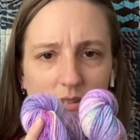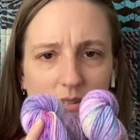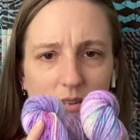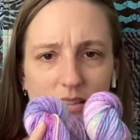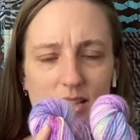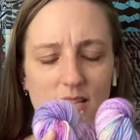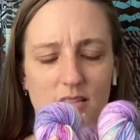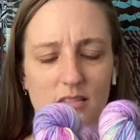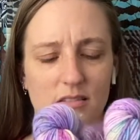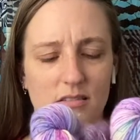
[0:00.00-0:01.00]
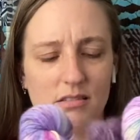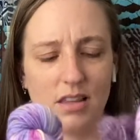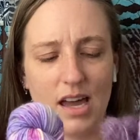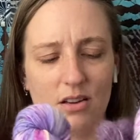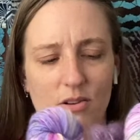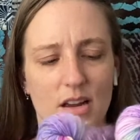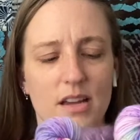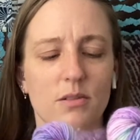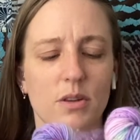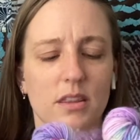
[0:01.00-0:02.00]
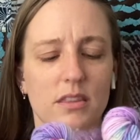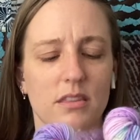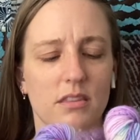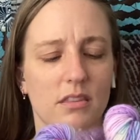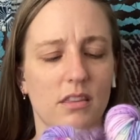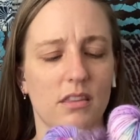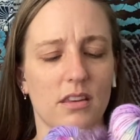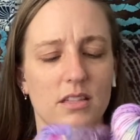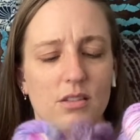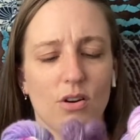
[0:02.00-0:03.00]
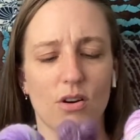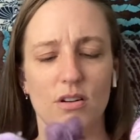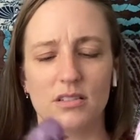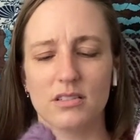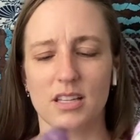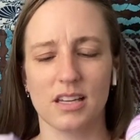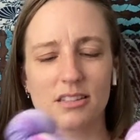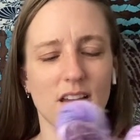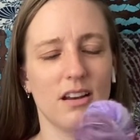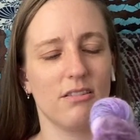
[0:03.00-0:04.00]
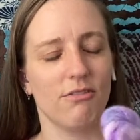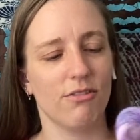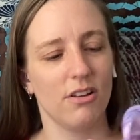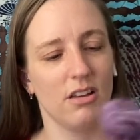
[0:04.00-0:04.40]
looks that great with these yarns. Like it's kind of